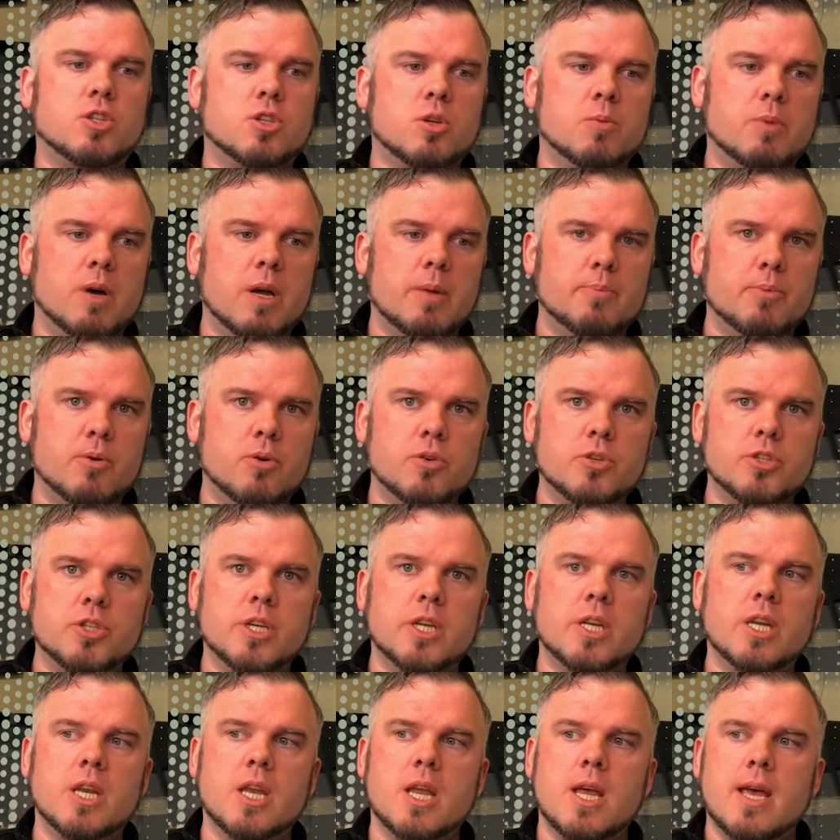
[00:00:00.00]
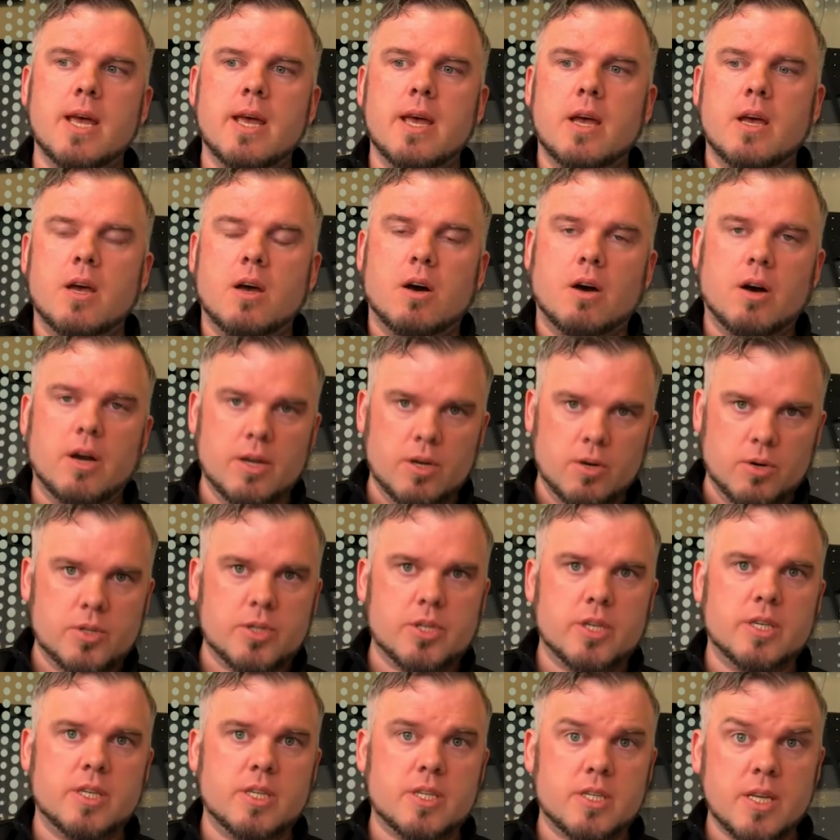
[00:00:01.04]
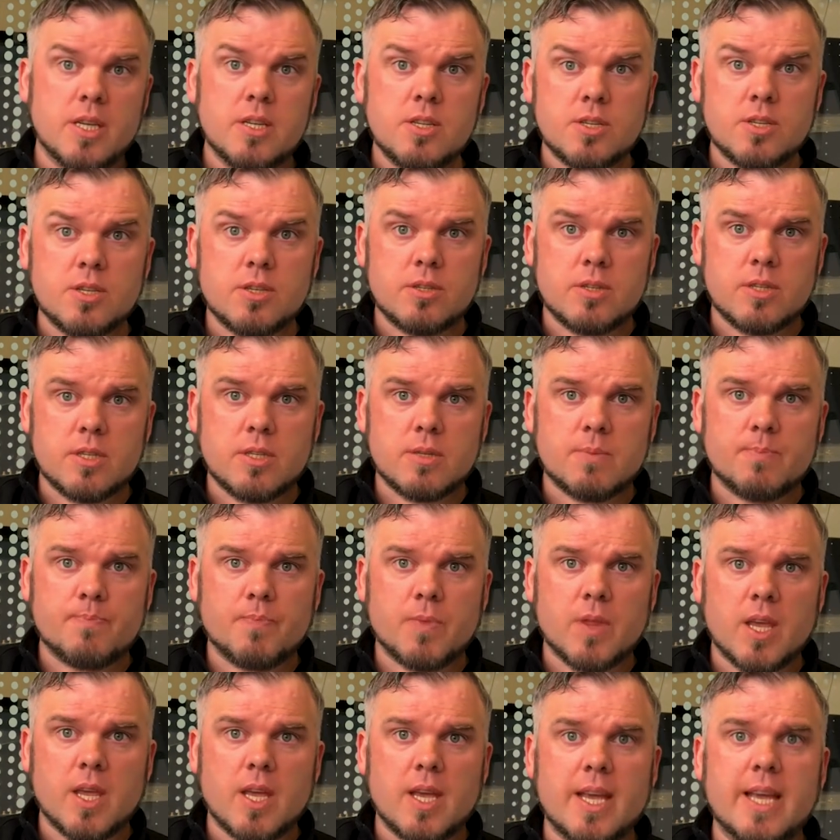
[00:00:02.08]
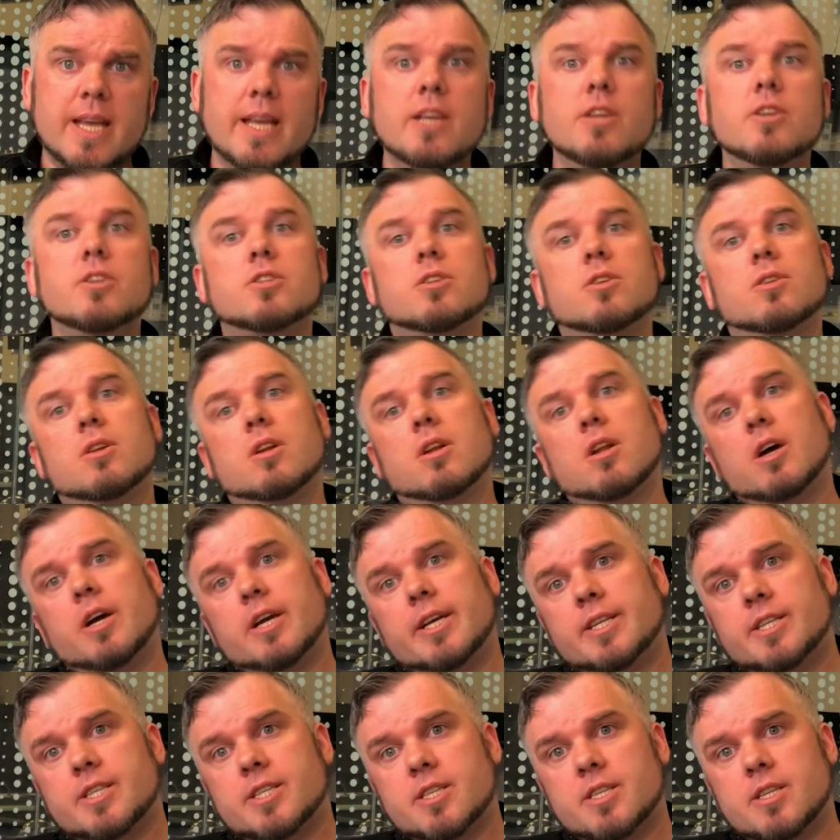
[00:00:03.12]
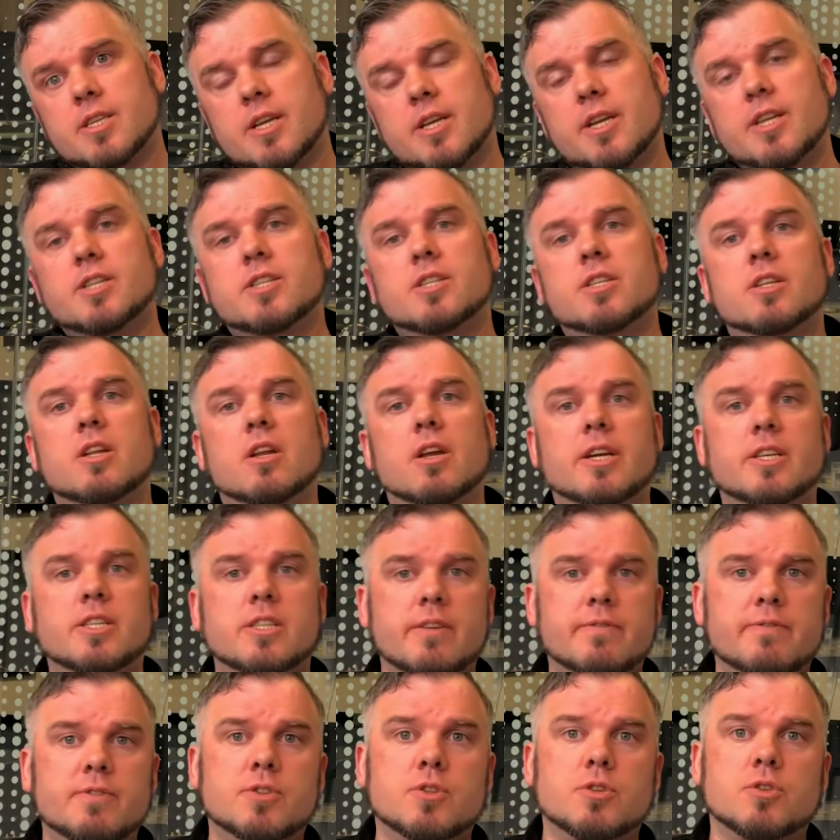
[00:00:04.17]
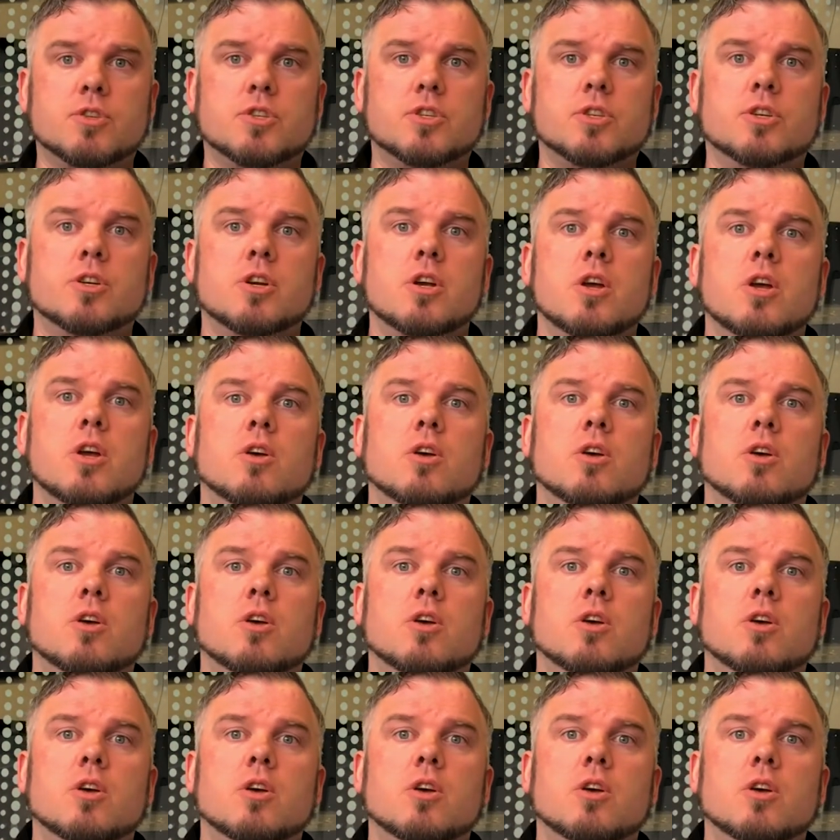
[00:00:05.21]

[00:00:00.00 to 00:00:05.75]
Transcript: So by putting IoT sensors into the lights and into the lighting infrastructure,